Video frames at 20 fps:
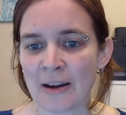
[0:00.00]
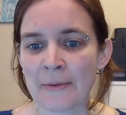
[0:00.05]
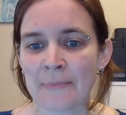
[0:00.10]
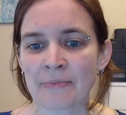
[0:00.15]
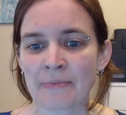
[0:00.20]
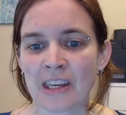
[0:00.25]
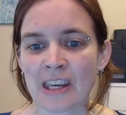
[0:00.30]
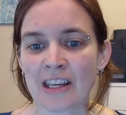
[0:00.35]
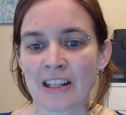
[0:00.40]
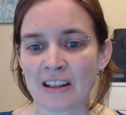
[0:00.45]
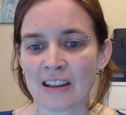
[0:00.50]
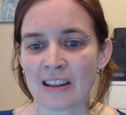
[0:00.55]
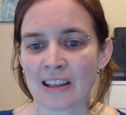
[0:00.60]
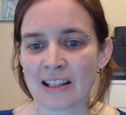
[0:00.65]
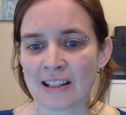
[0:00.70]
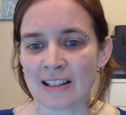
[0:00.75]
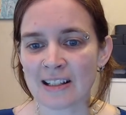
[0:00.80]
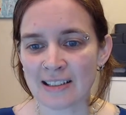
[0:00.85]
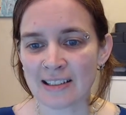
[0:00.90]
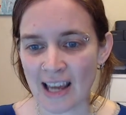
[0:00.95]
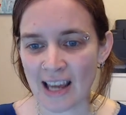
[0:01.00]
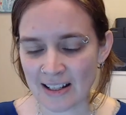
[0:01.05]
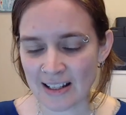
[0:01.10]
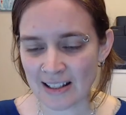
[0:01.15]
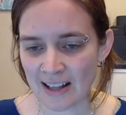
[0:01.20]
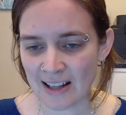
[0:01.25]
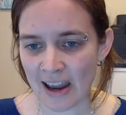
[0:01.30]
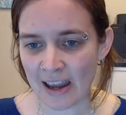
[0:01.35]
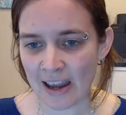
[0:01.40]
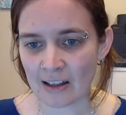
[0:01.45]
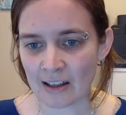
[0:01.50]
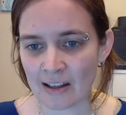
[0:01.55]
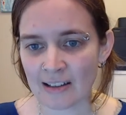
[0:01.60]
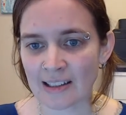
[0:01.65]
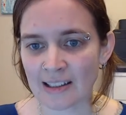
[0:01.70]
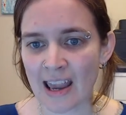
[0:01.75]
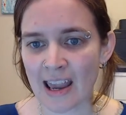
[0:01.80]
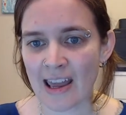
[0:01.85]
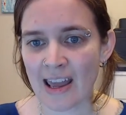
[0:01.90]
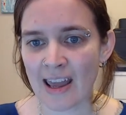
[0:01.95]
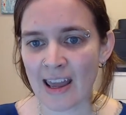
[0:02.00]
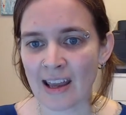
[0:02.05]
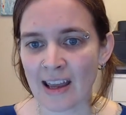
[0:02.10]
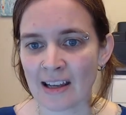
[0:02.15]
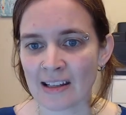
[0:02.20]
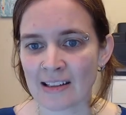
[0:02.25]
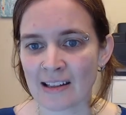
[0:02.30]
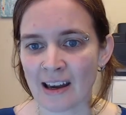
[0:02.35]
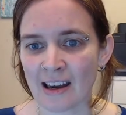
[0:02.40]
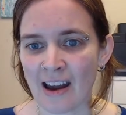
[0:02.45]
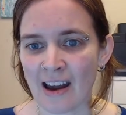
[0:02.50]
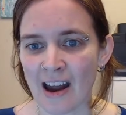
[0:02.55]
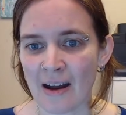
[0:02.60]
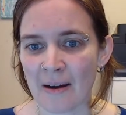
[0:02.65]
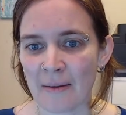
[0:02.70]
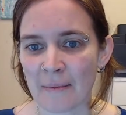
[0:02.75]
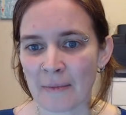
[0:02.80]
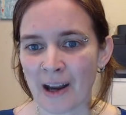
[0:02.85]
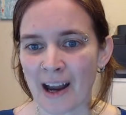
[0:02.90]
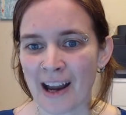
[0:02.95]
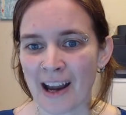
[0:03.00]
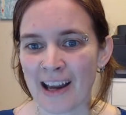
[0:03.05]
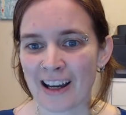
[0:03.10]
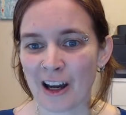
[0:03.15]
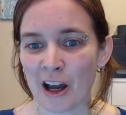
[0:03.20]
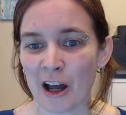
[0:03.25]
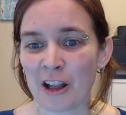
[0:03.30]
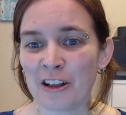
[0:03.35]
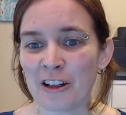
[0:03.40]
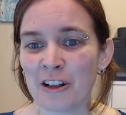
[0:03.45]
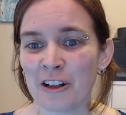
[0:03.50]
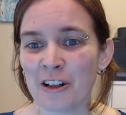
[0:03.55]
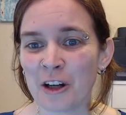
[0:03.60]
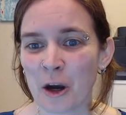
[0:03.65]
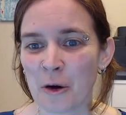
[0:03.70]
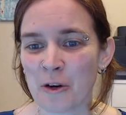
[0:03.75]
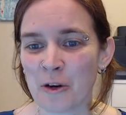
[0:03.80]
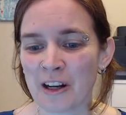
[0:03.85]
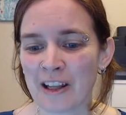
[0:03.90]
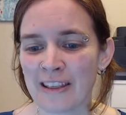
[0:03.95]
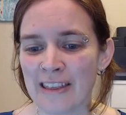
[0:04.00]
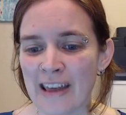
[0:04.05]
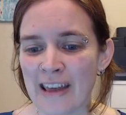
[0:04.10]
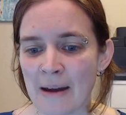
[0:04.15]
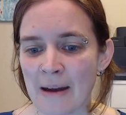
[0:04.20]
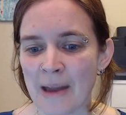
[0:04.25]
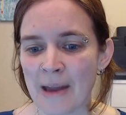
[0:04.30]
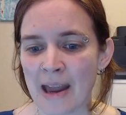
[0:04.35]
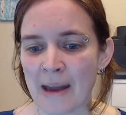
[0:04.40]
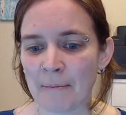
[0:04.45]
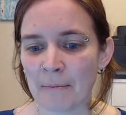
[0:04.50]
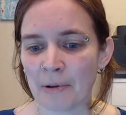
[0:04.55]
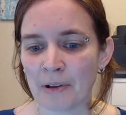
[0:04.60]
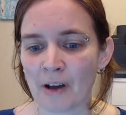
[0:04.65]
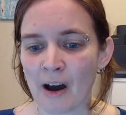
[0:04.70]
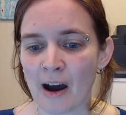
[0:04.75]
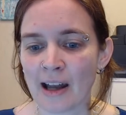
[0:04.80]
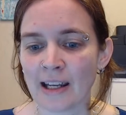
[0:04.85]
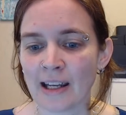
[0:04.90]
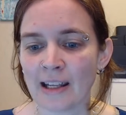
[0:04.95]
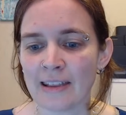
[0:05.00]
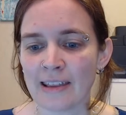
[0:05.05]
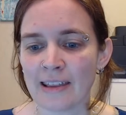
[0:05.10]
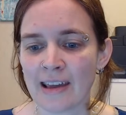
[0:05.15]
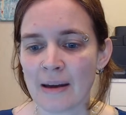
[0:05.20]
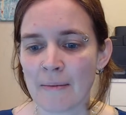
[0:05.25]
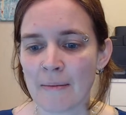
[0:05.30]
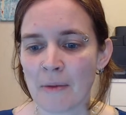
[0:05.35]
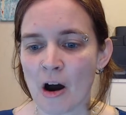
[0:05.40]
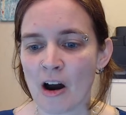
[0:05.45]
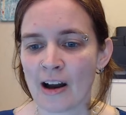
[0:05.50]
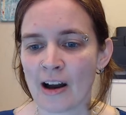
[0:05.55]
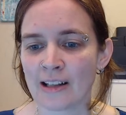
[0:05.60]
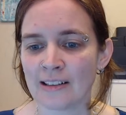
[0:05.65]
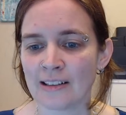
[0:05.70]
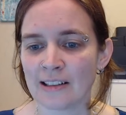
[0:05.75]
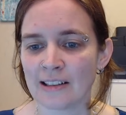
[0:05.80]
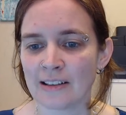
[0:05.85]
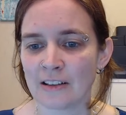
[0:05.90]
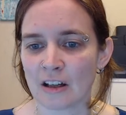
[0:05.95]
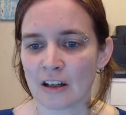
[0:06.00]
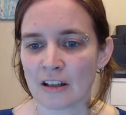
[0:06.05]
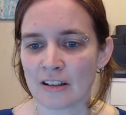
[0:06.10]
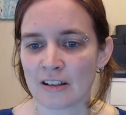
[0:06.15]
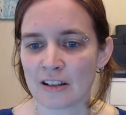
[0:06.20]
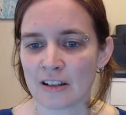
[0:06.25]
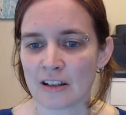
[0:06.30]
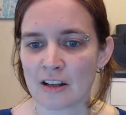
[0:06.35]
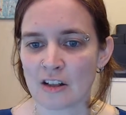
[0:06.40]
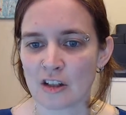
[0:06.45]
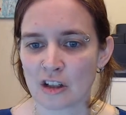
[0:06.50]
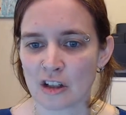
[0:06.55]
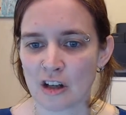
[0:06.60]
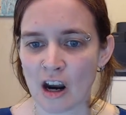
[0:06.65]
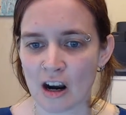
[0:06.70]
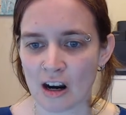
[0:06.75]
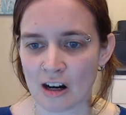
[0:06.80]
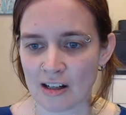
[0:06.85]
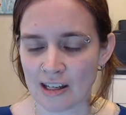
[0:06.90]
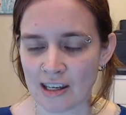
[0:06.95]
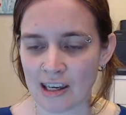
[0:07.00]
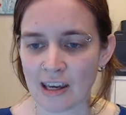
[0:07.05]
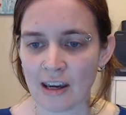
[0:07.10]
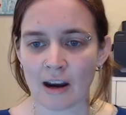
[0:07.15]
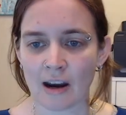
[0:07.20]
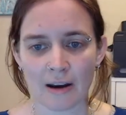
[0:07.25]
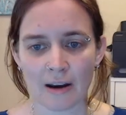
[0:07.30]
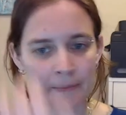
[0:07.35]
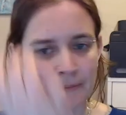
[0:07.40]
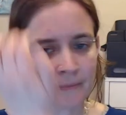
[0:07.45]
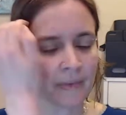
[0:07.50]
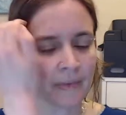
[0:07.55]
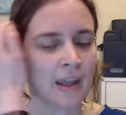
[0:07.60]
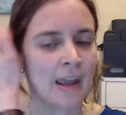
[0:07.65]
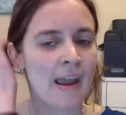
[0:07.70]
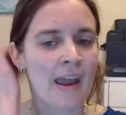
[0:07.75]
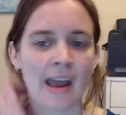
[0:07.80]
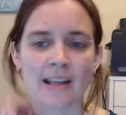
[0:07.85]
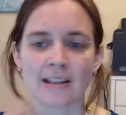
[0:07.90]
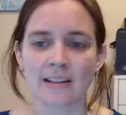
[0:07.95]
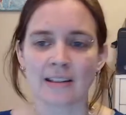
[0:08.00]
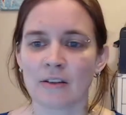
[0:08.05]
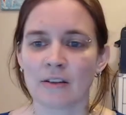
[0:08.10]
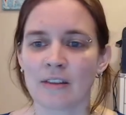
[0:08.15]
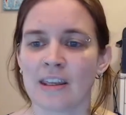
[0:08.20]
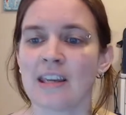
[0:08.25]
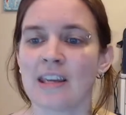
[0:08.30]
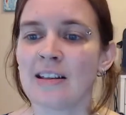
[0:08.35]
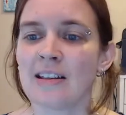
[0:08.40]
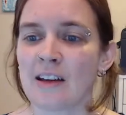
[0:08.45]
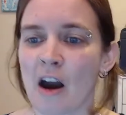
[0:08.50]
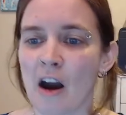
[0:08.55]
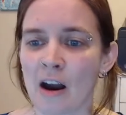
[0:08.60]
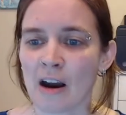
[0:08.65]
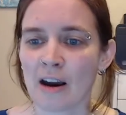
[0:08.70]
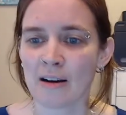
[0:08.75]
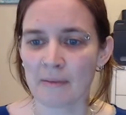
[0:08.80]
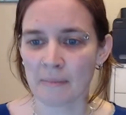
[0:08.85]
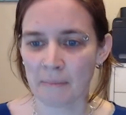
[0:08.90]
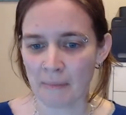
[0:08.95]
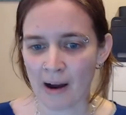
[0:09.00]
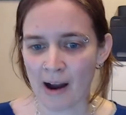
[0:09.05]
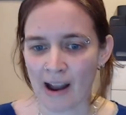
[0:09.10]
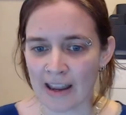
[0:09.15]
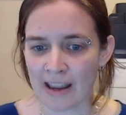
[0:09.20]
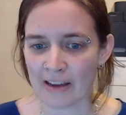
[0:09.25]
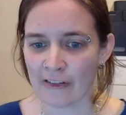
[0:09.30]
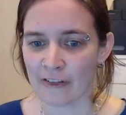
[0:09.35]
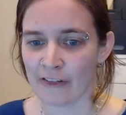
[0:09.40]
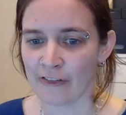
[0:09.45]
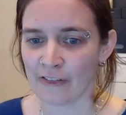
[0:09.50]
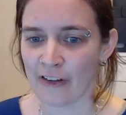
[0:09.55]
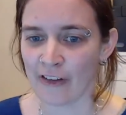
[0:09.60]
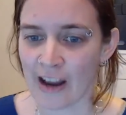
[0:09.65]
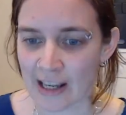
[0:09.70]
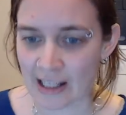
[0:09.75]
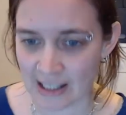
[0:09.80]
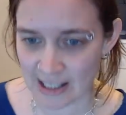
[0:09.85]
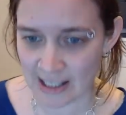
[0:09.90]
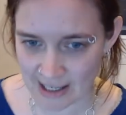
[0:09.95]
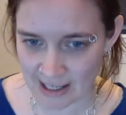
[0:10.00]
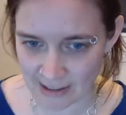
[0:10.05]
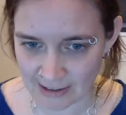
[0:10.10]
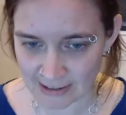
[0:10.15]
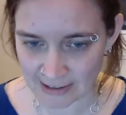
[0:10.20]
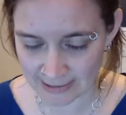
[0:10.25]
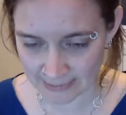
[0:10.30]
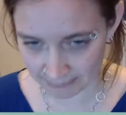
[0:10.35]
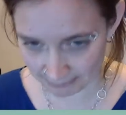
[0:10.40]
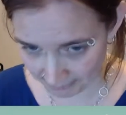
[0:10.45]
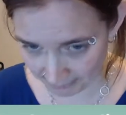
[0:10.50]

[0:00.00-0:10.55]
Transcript: each of these test tiles and kind of color coded them and plotted them on Stull's chart here. And so these are my findings.